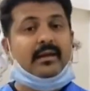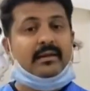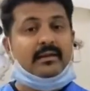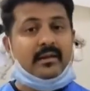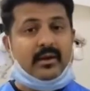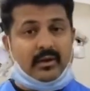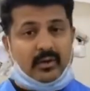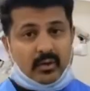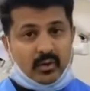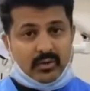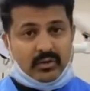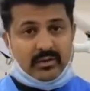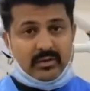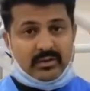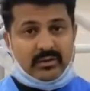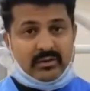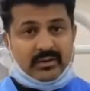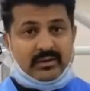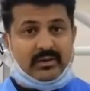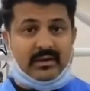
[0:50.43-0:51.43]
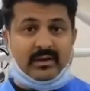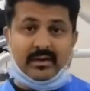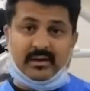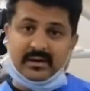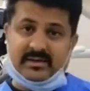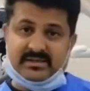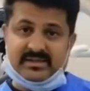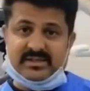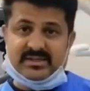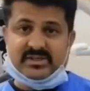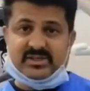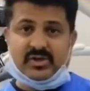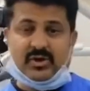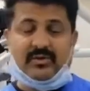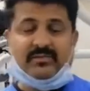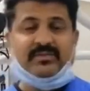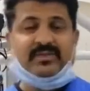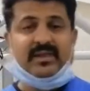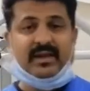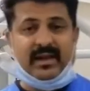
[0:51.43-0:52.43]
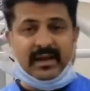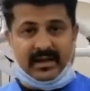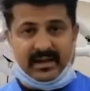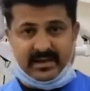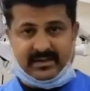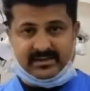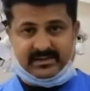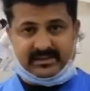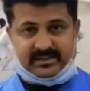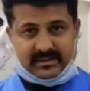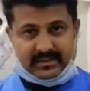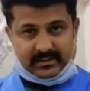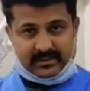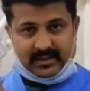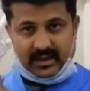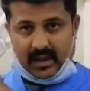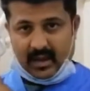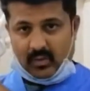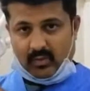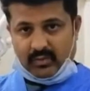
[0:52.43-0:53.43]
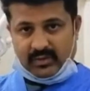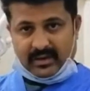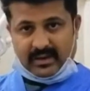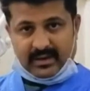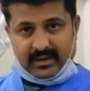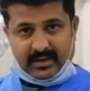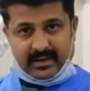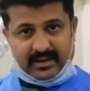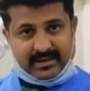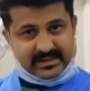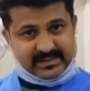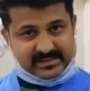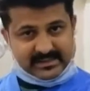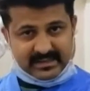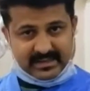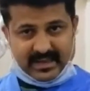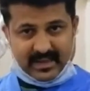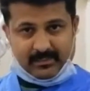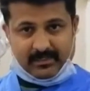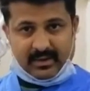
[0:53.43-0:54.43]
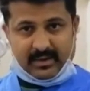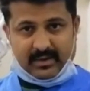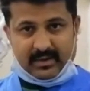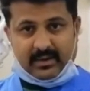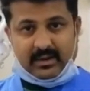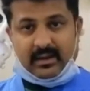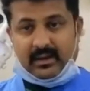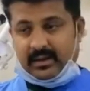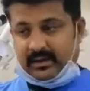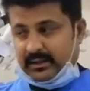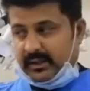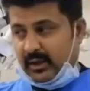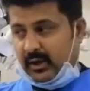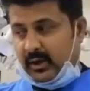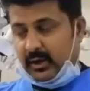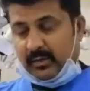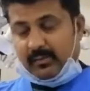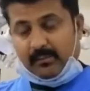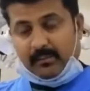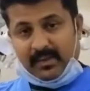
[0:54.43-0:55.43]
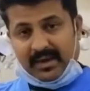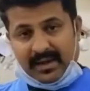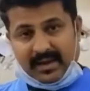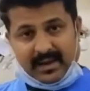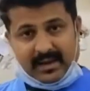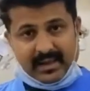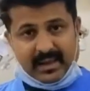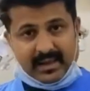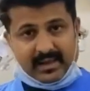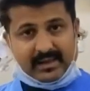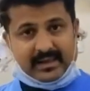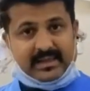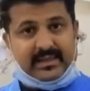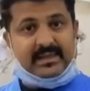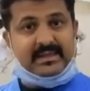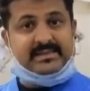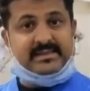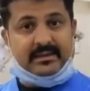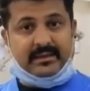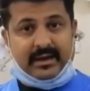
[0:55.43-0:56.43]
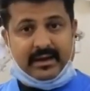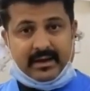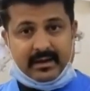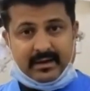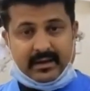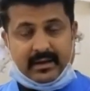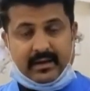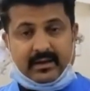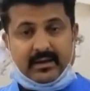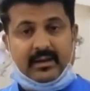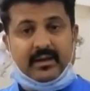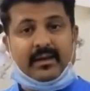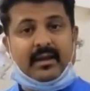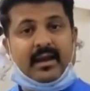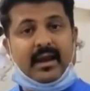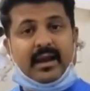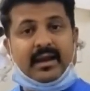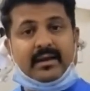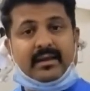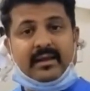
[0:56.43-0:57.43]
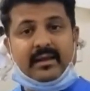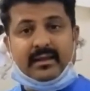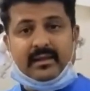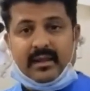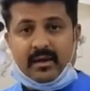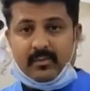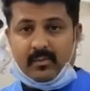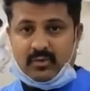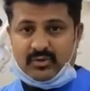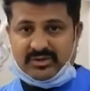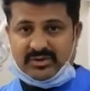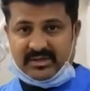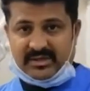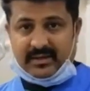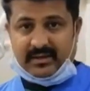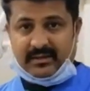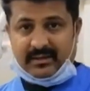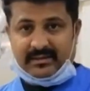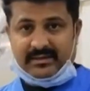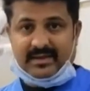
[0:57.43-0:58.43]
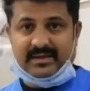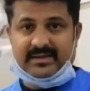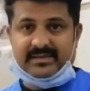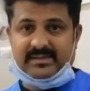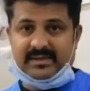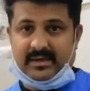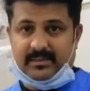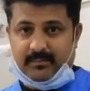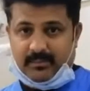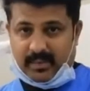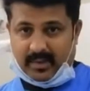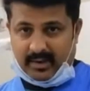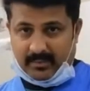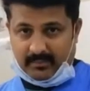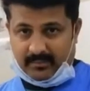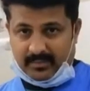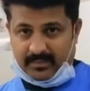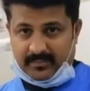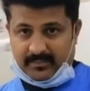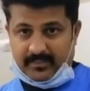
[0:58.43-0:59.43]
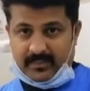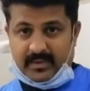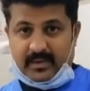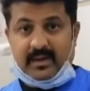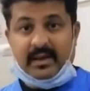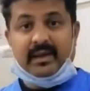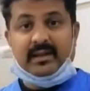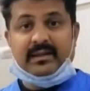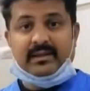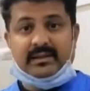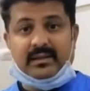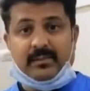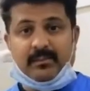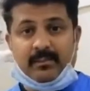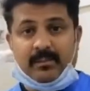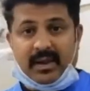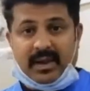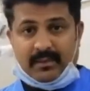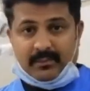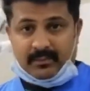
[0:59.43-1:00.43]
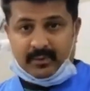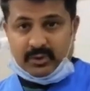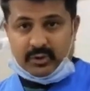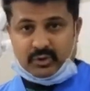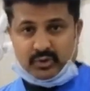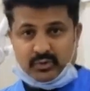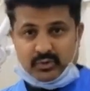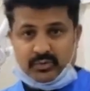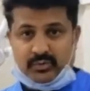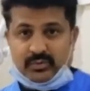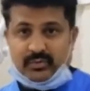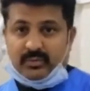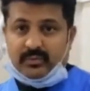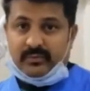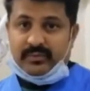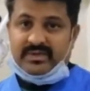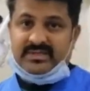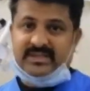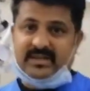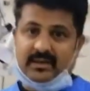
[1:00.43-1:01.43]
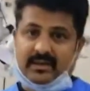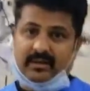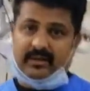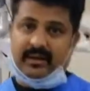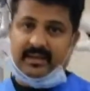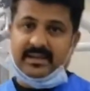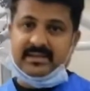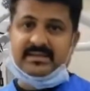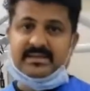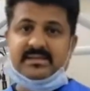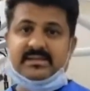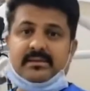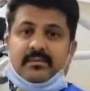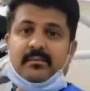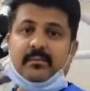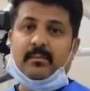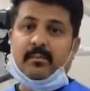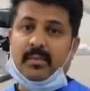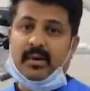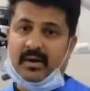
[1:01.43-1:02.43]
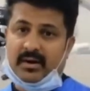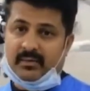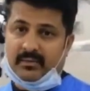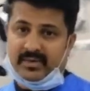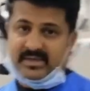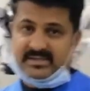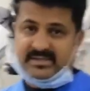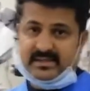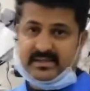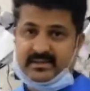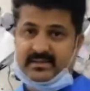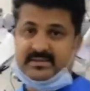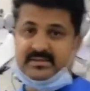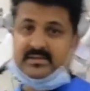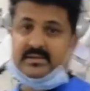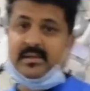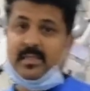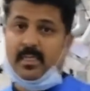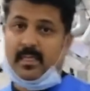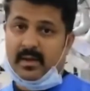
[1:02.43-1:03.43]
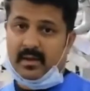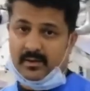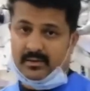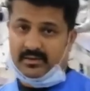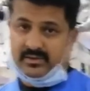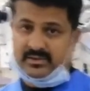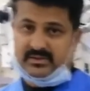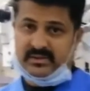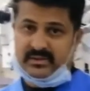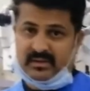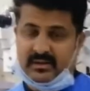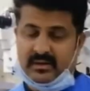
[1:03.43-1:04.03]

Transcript: The tooth consists of three layers. The outer layer is enamel, the middle layer is a dentine, and the innermost layer, that is a pulp. The pulp tissue which contains blood vessels, nerves.